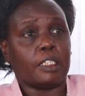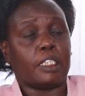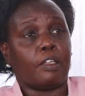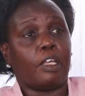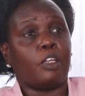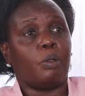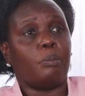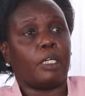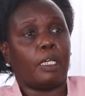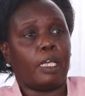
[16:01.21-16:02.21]
next year then it will
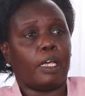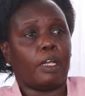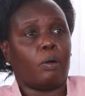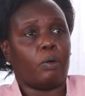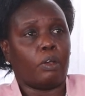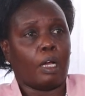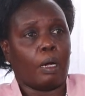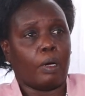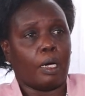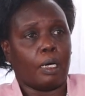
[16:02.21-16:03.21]
be clearer on
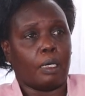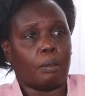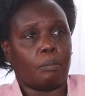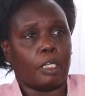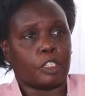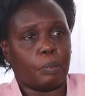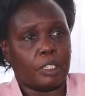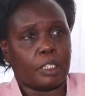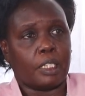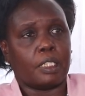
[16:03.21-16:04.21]
our
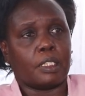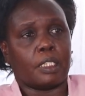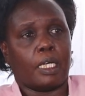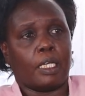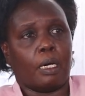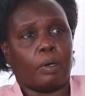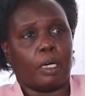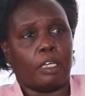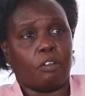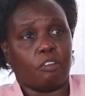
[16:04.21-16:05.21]
expenses and
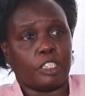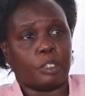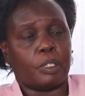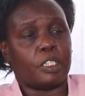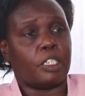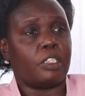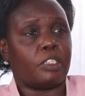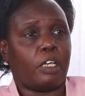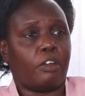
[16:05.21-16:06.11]
our investments in this